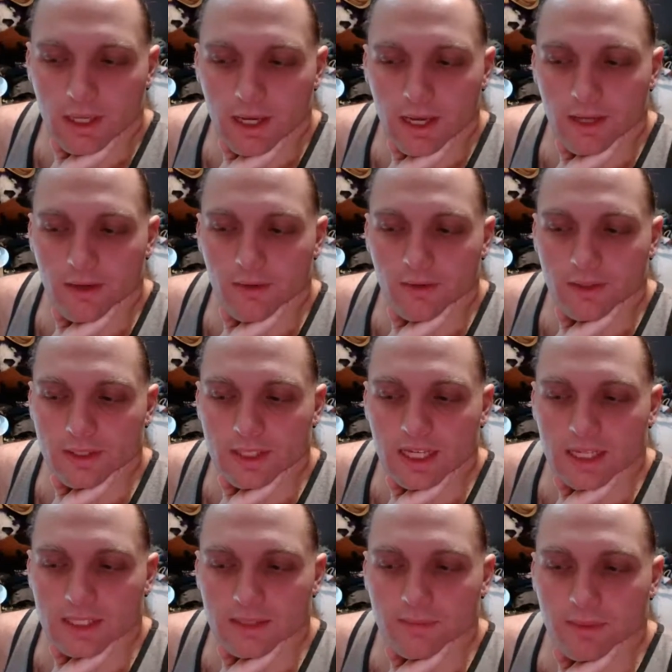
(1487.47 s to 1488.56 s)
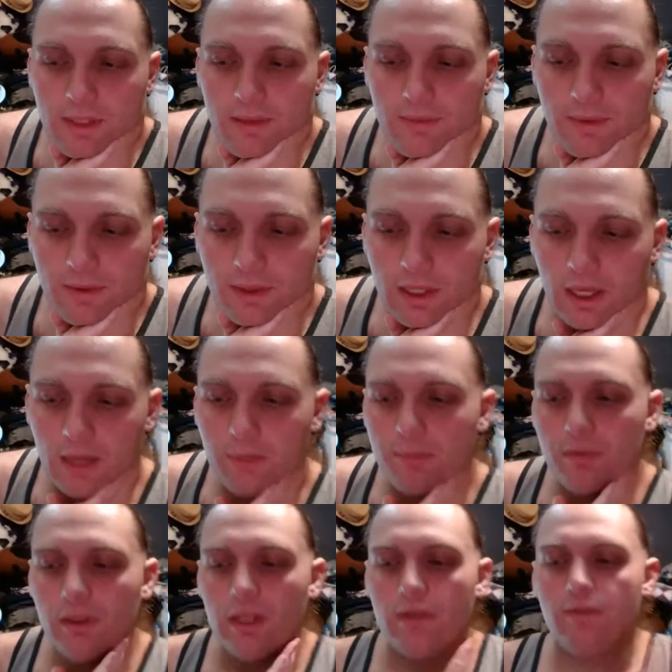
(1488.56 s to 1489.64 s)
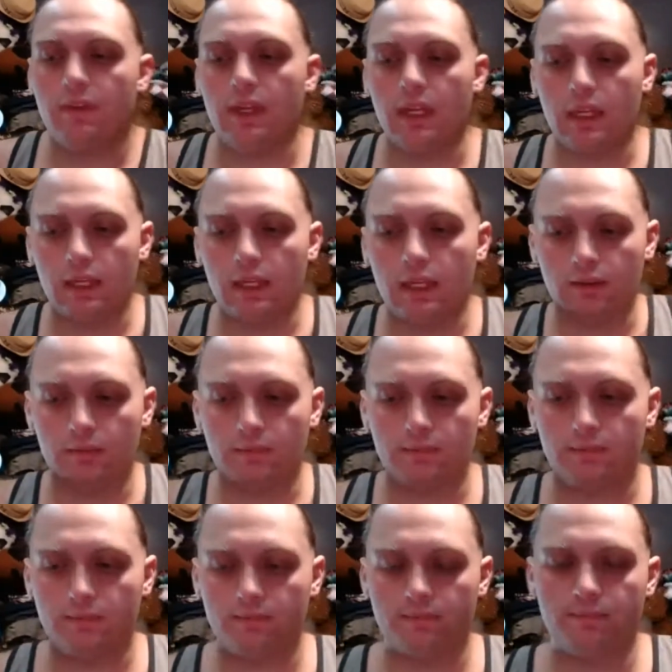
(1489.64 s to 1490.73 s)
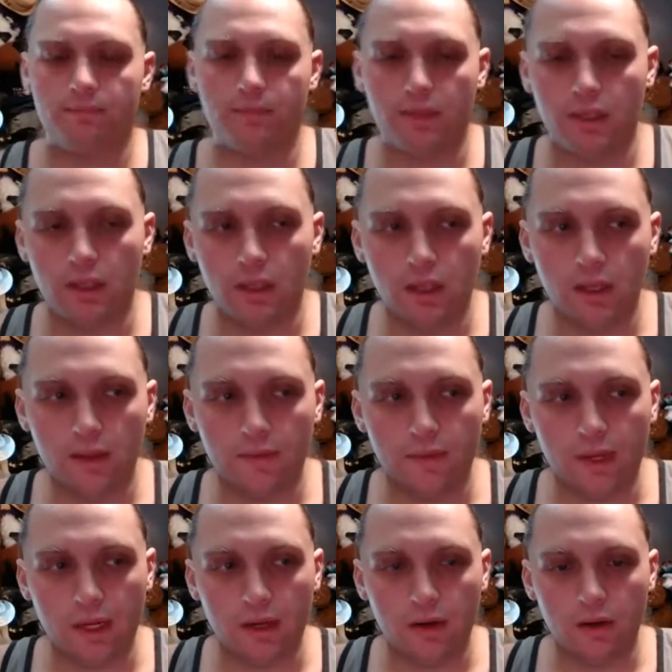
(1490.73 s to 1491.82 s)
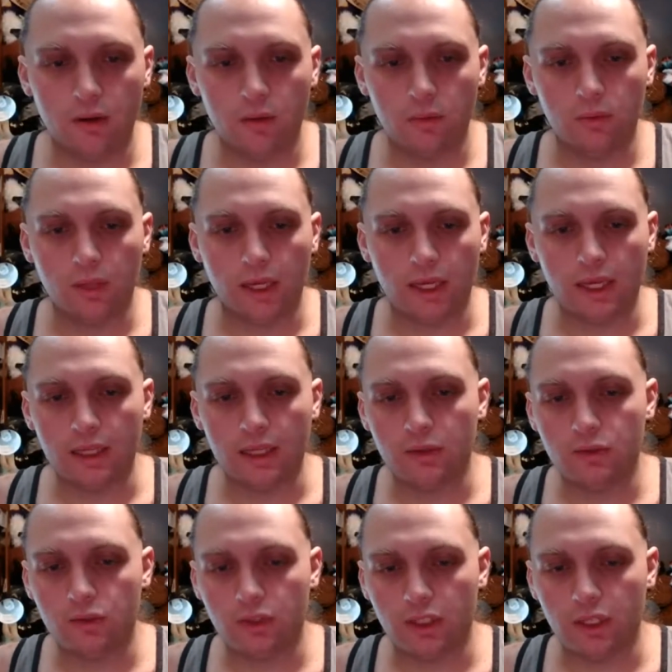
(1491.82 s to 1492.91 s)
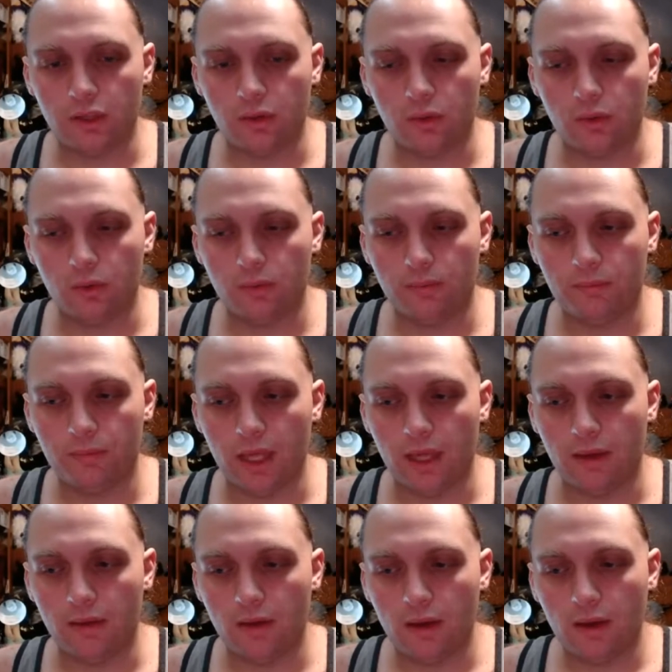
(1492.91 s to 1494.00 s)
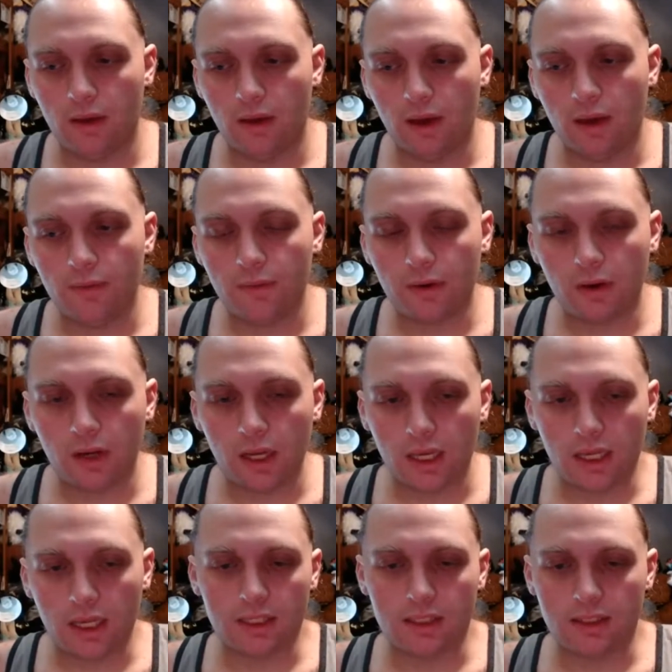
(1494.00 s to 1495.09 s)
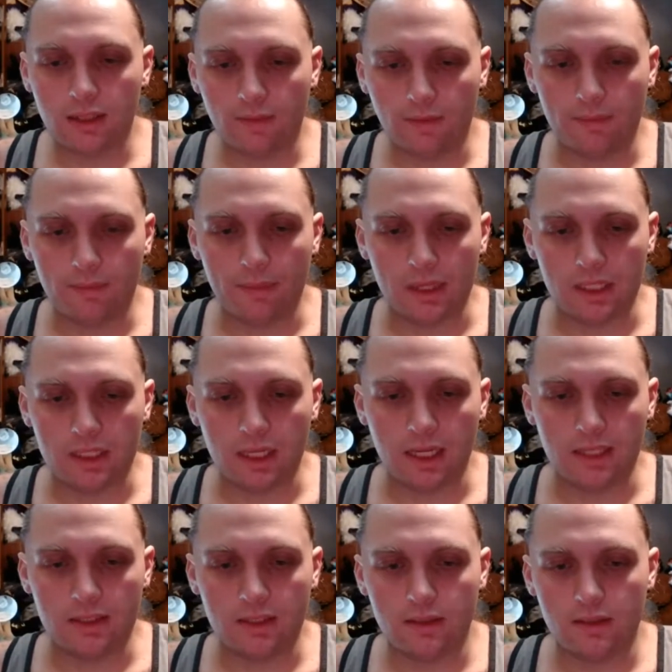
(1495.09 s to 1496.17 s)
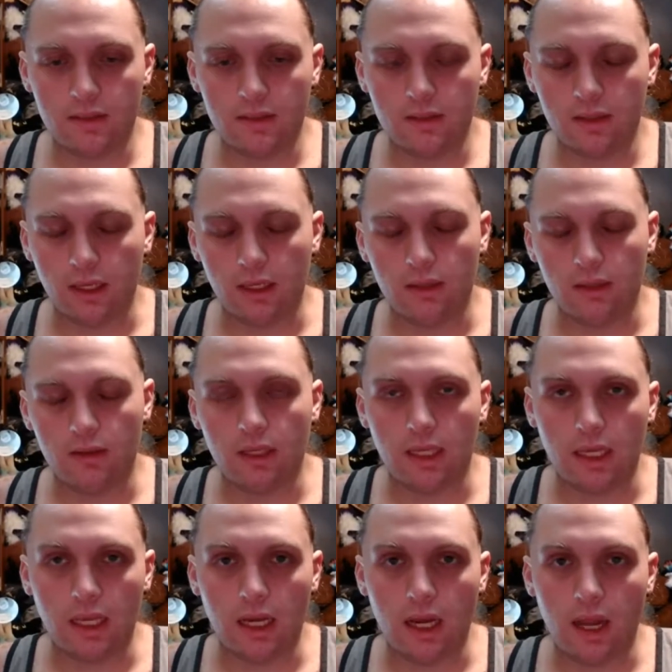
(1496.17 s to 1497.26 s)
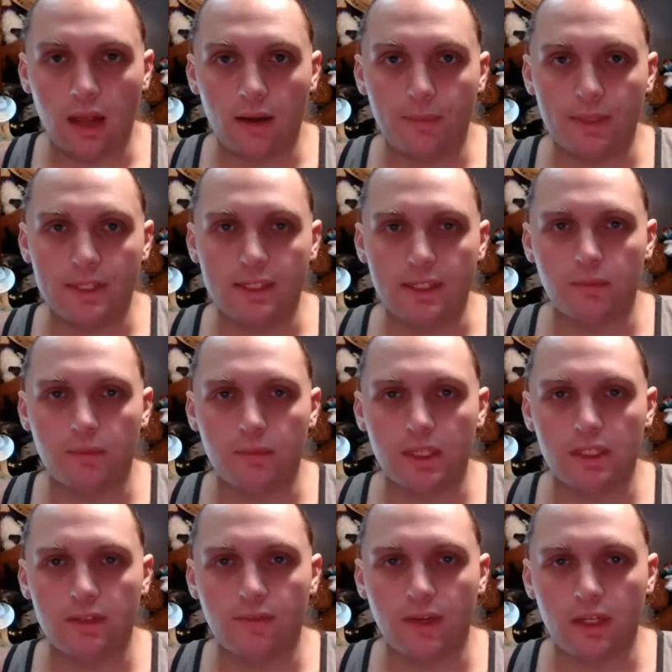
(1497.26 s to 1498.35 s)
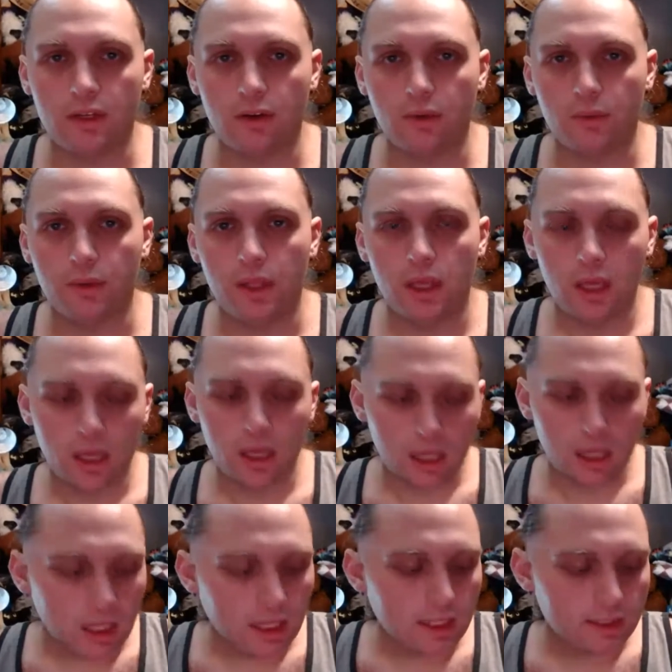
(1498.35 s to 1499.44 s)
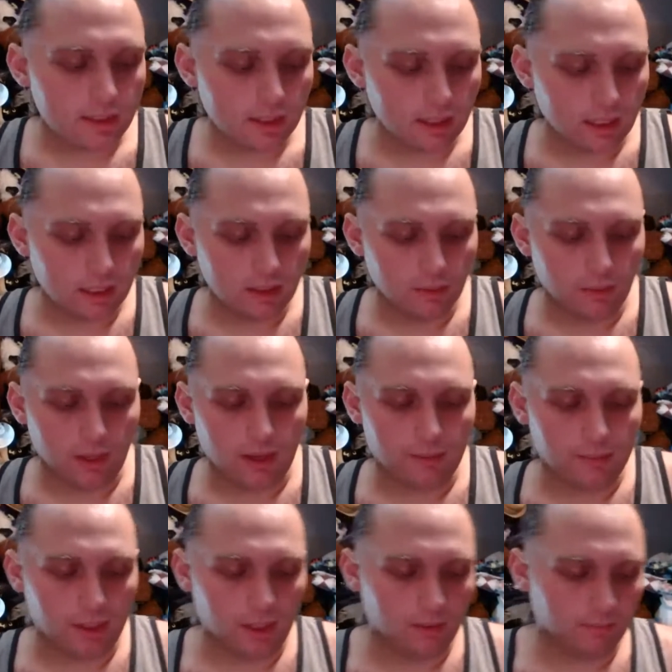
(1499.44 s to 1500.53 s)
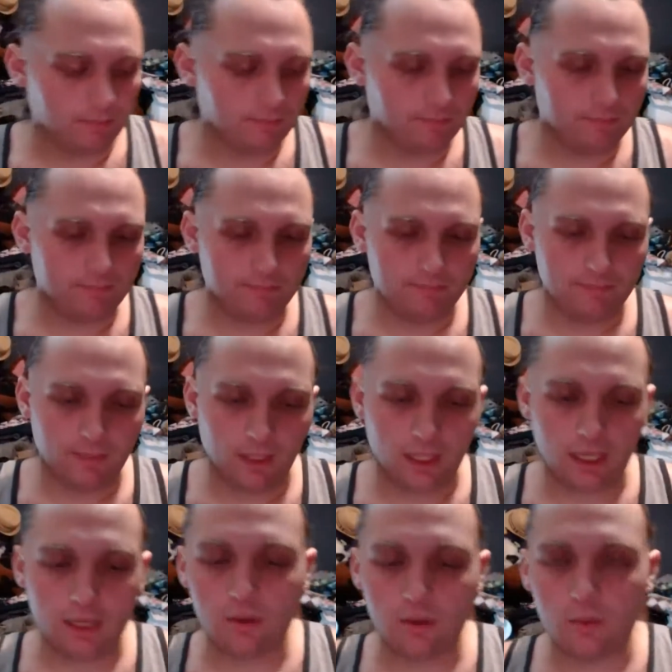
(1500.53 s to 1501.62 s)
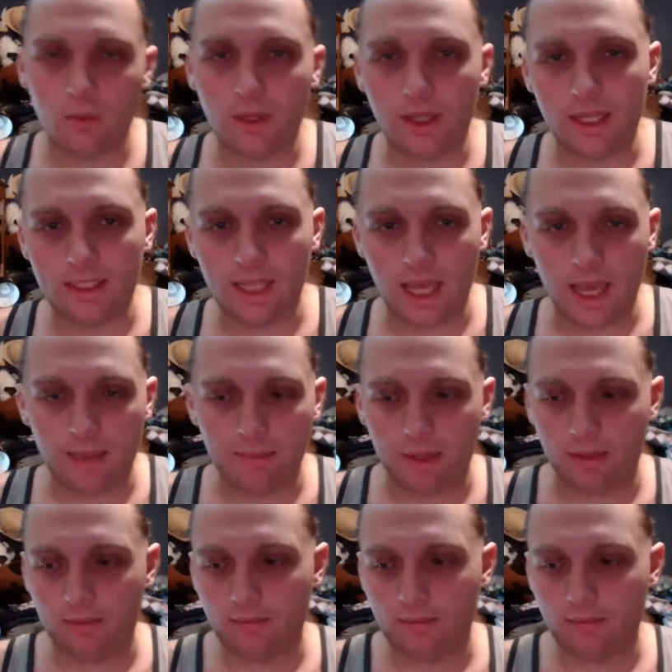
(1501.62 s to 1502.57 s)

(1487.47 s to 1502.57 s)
a very uplifting video like I usually do, but I figured I'd get this stuff off my chest and get it out of my system, because if I don't, it is going to eat away at me. And I don't want that to happen.